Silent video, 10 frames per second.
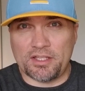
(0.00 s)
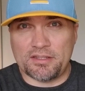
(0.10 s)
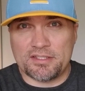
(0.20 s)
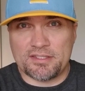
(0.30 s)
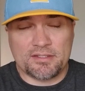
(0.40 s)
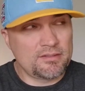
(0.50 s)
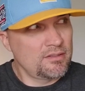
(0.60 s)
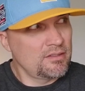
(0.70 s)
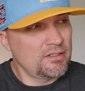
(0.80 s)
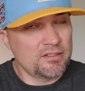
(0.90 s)
like this.
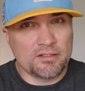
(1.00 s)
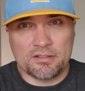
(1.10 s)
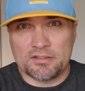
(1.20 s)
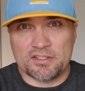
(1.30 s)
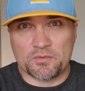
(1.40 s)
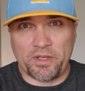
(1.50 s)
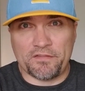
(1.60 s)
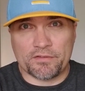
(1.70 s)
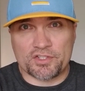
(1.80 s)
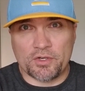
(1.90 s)
Just
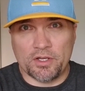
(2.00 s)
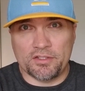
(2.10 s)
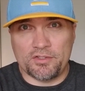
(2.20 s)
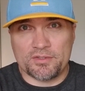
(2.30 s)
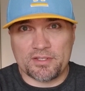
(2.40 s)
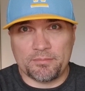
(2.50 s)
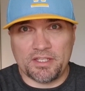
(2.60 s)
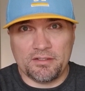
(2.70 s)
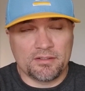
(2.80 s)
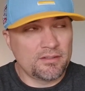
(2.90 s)
wait for Sean to do
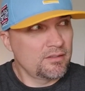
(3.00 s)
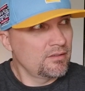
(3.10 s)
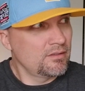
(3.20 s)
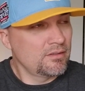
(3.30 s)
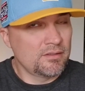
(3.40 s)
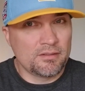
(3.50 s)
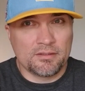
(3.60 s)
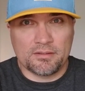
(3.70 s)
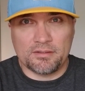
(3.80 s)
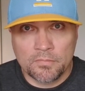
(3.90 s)
something.
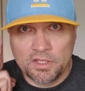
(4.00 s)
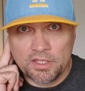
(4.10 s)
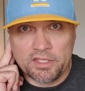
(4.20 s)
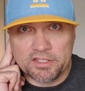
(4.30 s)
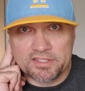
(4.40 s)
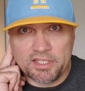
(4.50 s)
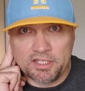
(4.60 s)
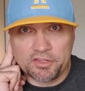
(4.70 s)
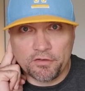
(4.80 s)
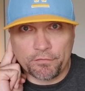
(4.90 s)
He is
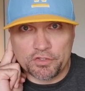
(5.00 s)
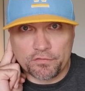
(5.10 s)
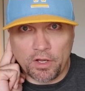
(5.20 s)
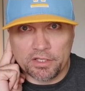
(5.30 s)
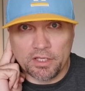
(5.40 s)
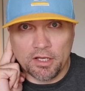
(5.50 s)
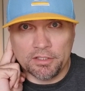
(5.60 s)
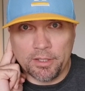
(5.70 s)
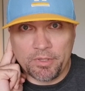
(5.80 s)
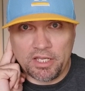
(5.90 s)
eating the french fry.
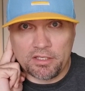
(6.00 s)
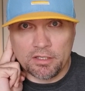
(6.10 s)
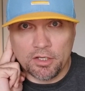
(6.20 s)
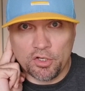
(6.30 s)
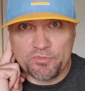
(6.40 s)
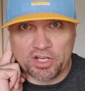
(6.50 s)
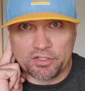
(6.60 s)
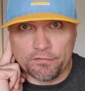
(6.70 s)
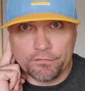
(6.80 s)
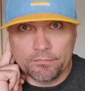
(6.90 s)
Eliminate
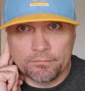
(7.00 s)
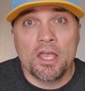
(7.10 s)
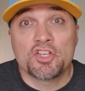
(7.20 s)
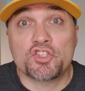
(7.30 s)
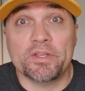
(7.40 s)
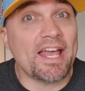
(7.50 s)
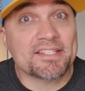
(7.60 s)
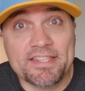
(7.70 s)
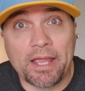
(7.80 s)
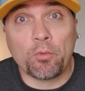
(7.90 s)
objective. So
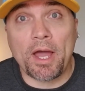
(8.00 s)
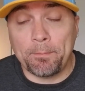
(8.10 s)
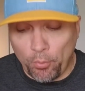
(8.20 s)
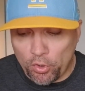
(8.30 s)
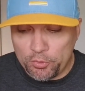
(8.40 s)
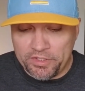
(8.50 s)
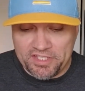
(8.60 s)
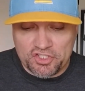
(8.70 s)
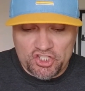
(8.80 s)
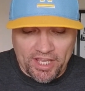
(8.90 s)
yes, they were on board with
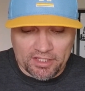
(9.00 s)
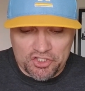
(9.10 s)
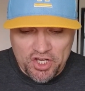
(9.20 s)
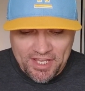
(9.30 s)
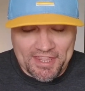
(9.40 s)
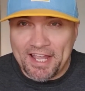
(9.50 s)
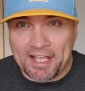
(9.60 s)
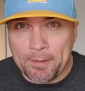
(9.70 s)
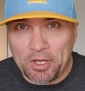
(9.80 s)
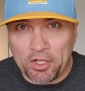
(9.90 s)
this challenge and that
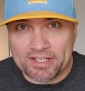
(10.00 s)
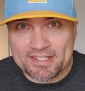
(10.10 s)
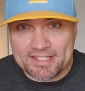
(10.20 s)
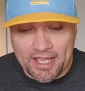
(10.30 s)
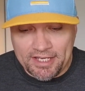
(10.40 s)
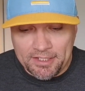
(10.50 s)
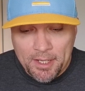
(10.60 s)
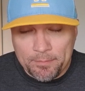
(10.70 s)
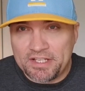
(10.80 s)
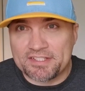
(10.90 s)
got me all excited
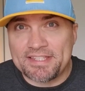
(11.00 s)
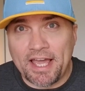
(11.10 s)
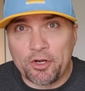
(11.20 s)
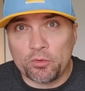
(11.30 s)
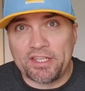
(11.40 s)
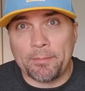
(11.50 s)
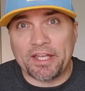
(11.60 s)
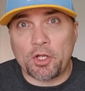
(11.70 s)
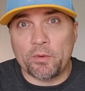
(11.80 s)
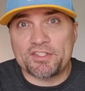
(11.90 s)
because not only am I
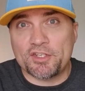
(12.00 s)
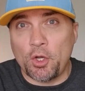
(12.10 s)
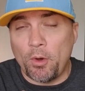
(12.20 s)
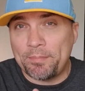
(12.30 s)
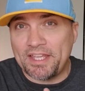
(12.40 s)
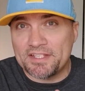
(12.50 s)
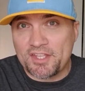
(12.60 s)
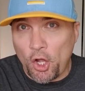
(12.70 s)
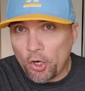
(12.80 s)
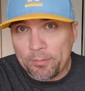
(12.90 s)
going to go up against
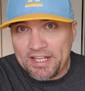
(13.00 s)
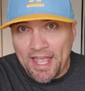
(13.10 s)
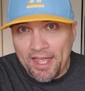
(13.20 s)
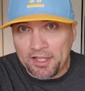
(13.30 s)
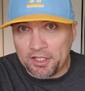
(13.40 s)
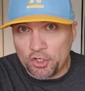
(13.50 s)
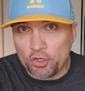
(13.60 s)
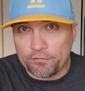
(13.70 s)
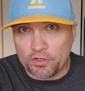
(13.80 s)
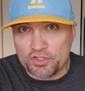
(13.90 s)
Harmony L and
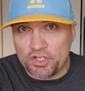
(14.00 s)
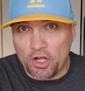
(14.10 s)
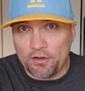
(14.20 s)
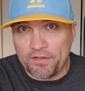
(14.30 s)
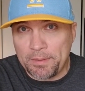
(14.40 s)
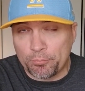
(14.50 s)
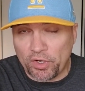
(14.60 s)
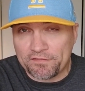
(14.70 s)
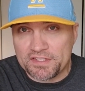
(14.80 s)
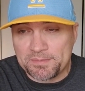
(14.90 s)
her version of a
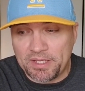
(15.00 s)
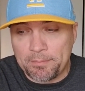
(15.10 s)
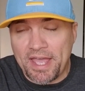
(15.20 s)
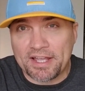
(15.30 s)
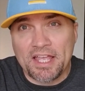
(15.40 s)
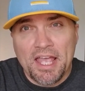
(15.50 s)
Breakfast Big Mac,